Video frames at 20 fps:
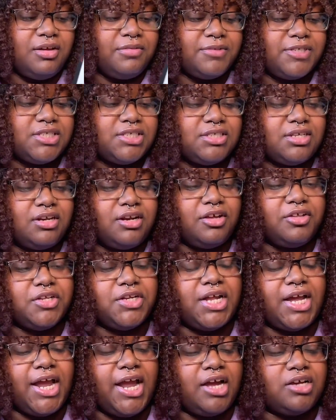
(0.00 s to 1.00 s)
this is
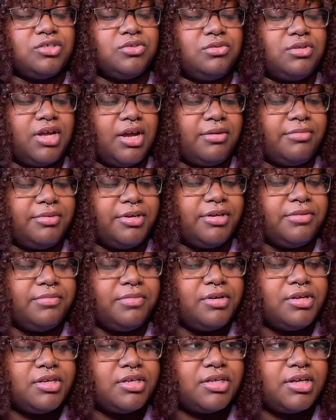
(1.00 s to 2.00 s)
another like actual library
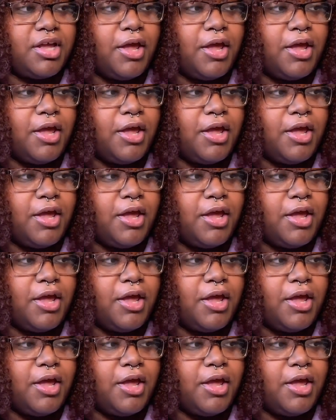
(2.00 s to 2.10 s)
book,